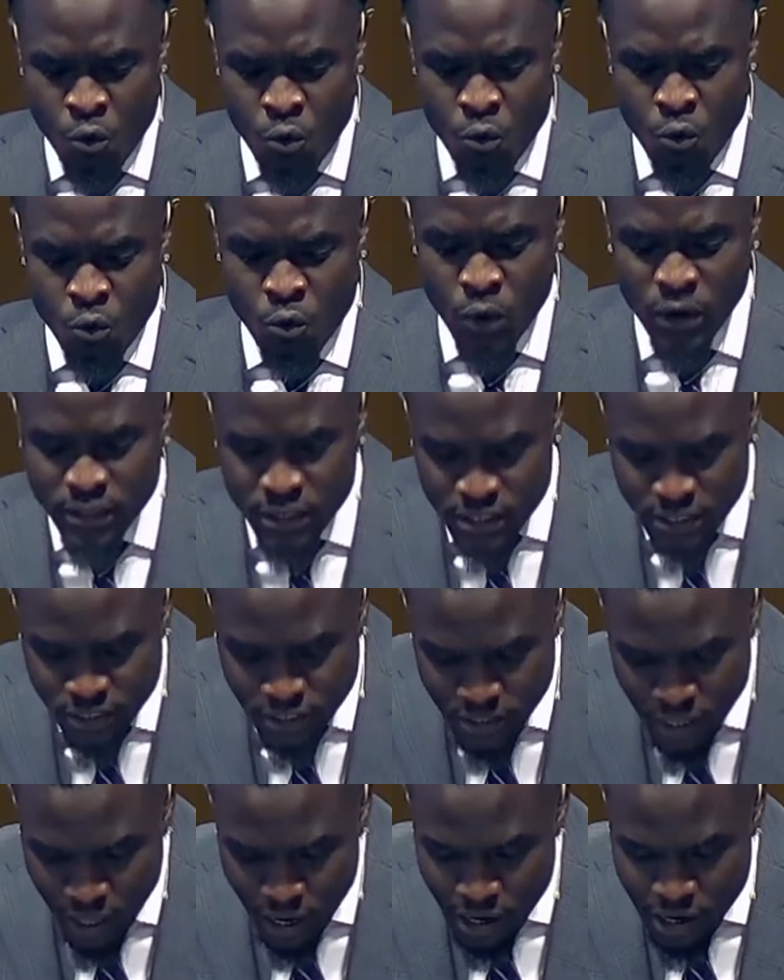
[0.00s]
when the
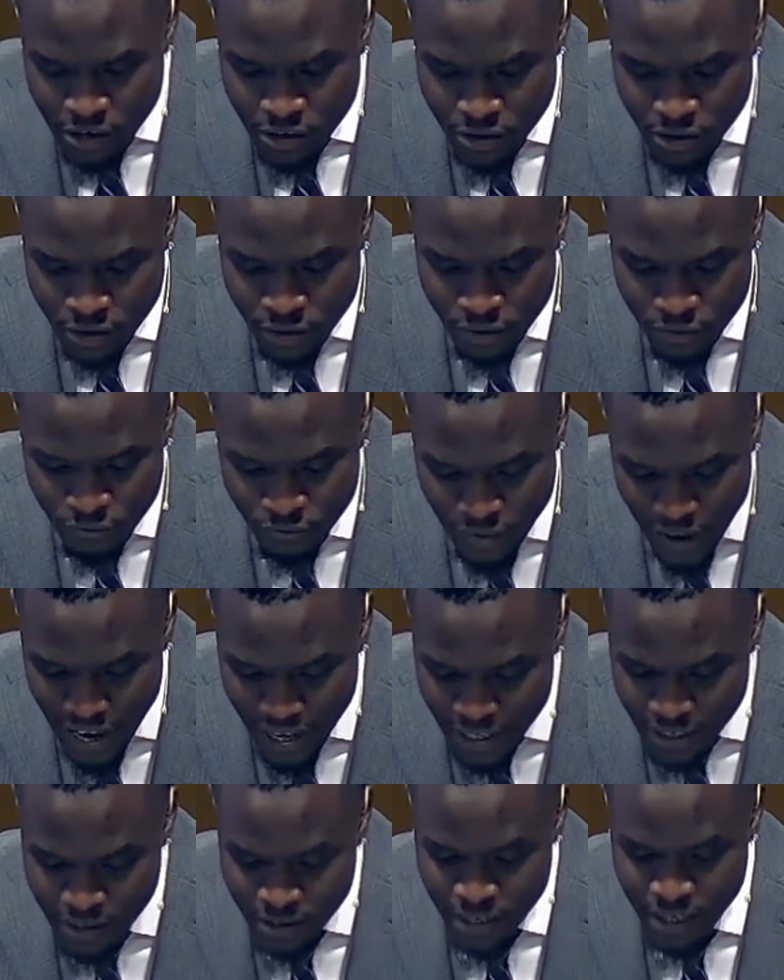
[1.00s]
sluggard
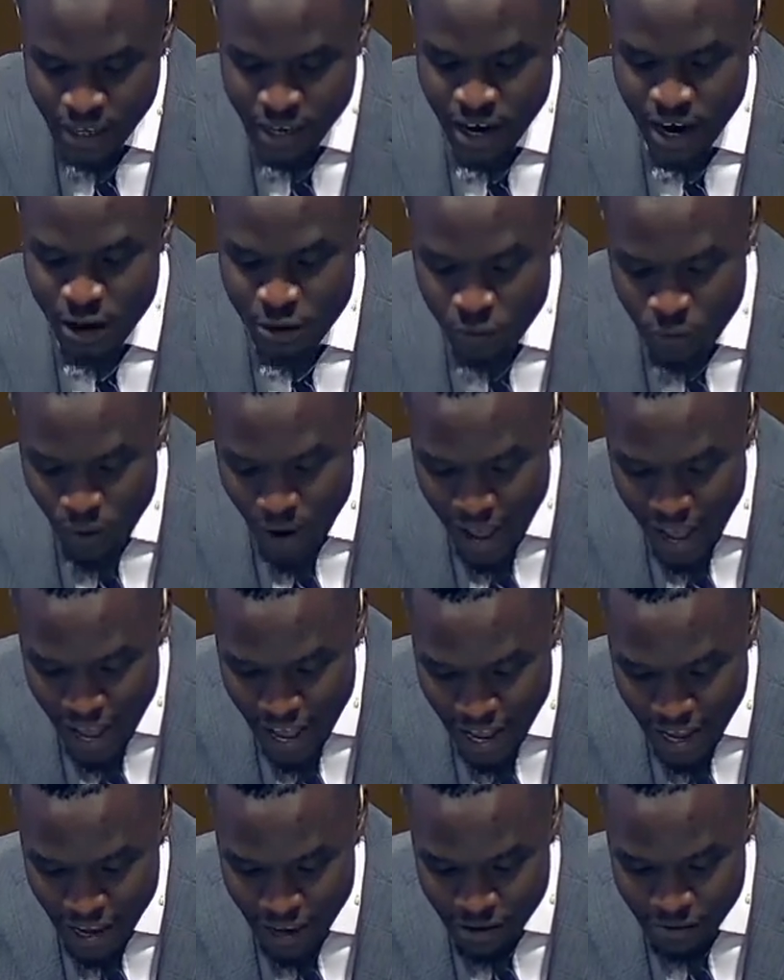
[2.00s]
finally
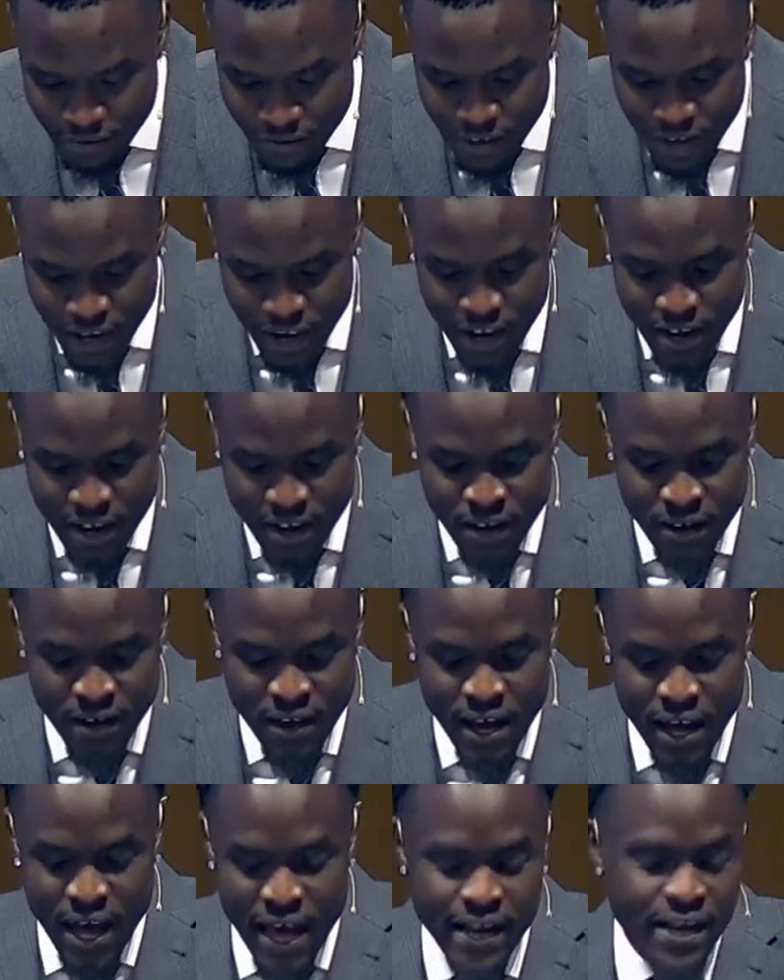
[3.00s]
arrived
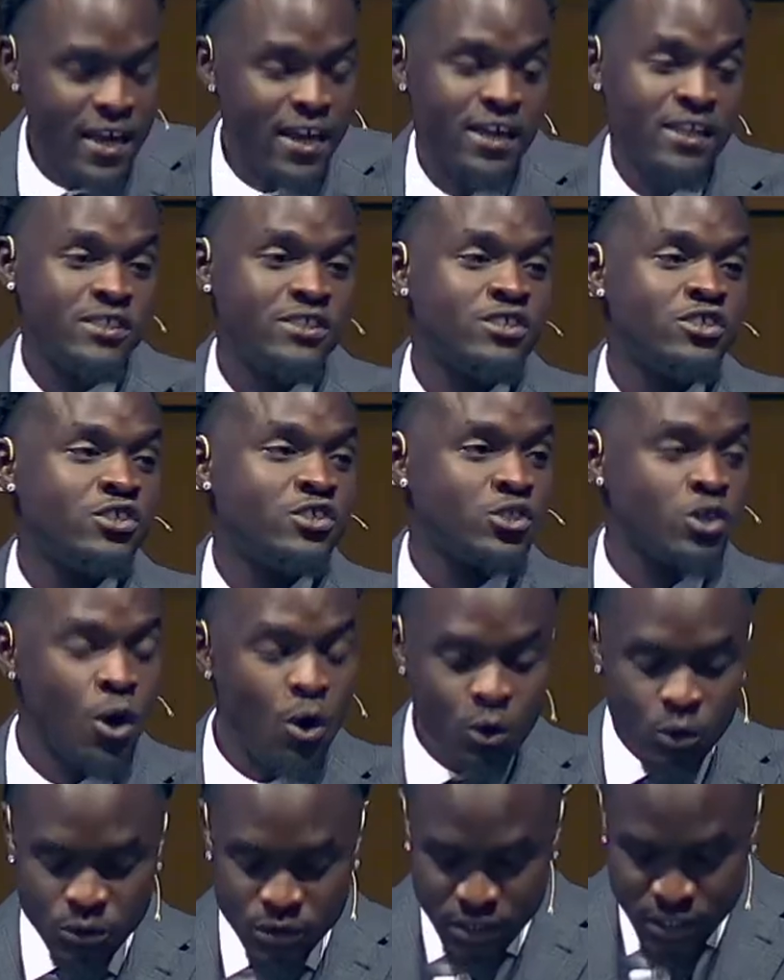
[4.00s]
at his
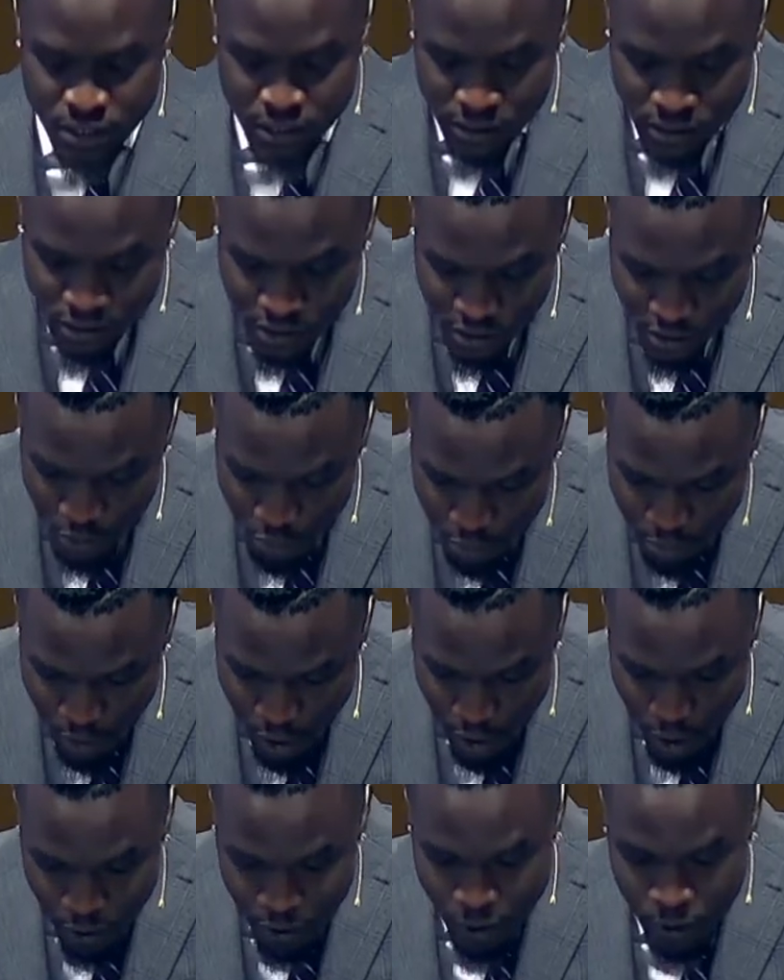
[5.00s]
chosen
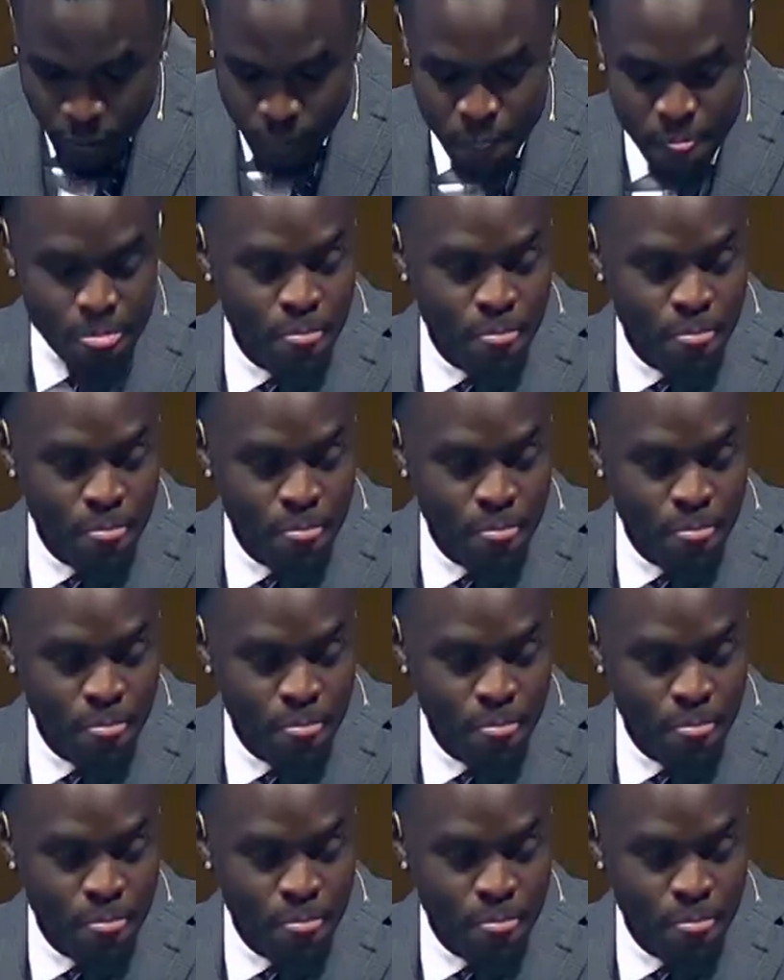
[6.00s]
tomorrow,